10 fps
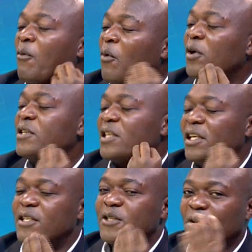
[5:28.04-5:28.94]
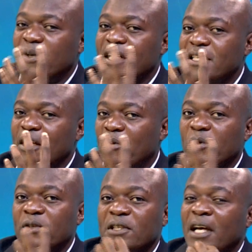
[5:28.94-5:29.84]
what he told us he
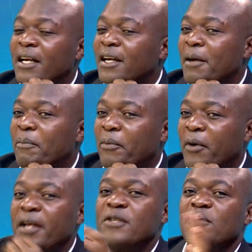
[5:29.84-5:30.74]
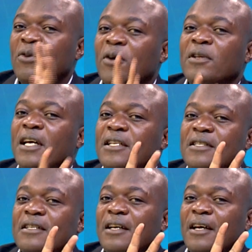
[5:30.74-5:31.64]
would. And I pray to God
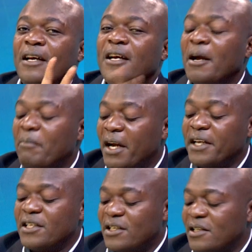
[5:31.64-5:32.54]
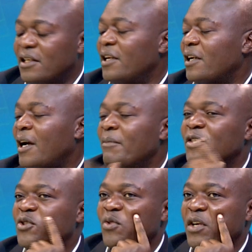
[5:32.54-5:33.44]
that he can manage it in the coming
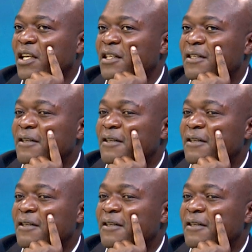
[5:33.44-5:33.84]
2 years.